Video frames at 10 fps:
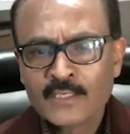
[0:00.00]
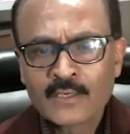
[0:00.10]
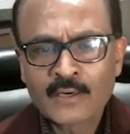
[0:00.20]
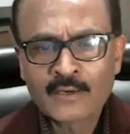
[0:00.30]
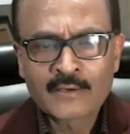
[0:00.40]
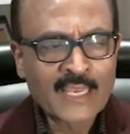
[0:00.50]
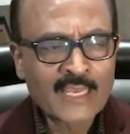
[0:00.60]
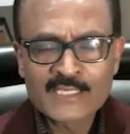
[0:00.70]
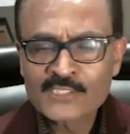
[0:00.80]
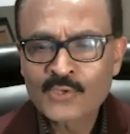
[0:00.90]
and
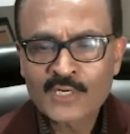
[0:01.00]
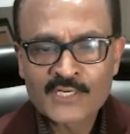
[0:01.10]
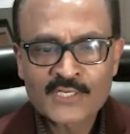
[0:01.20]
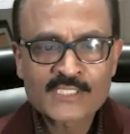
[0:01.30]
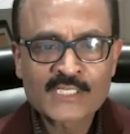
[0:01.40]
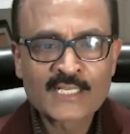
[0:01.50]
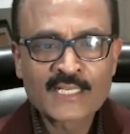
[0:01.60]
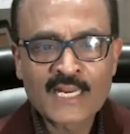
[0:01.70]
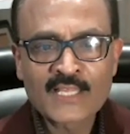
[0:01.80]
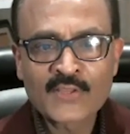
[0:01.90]
he's not interested in
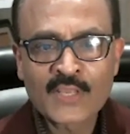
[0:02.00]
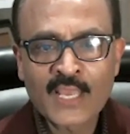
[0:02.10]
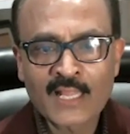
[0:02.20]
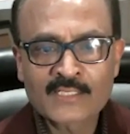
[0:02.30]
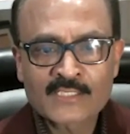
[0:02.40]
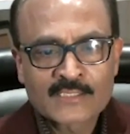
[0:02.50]
anything else,